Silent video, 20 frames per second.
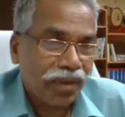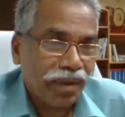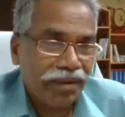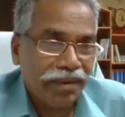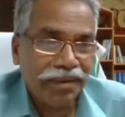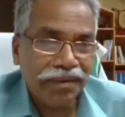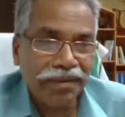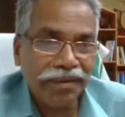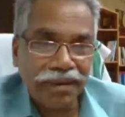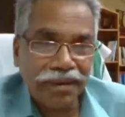
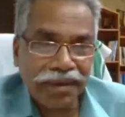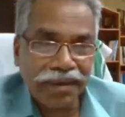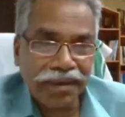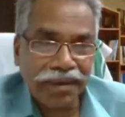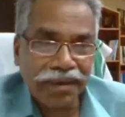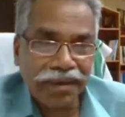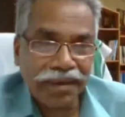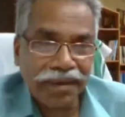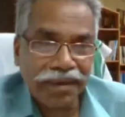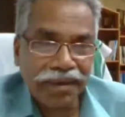the
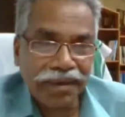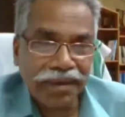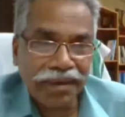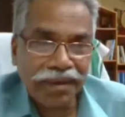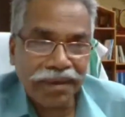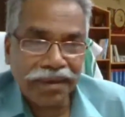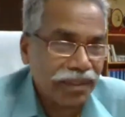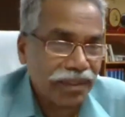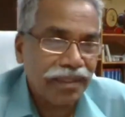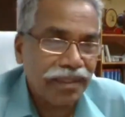Delhi
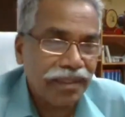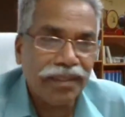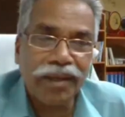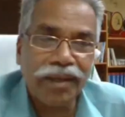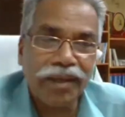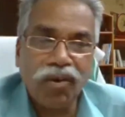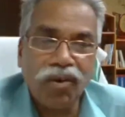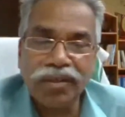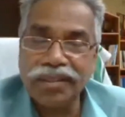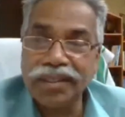University, the
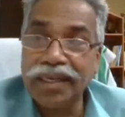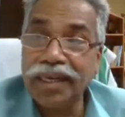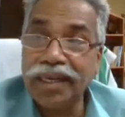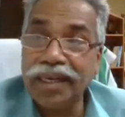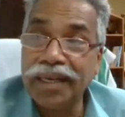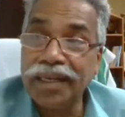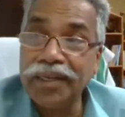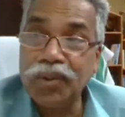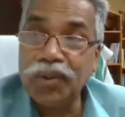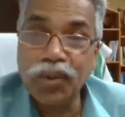Ecology in
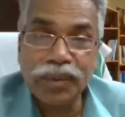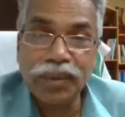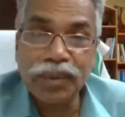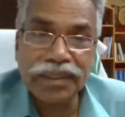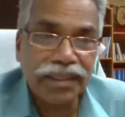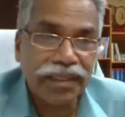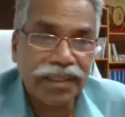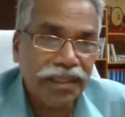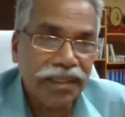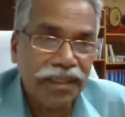Delhi
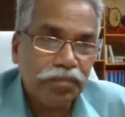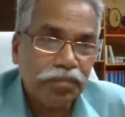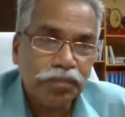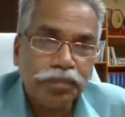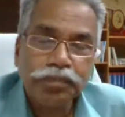University.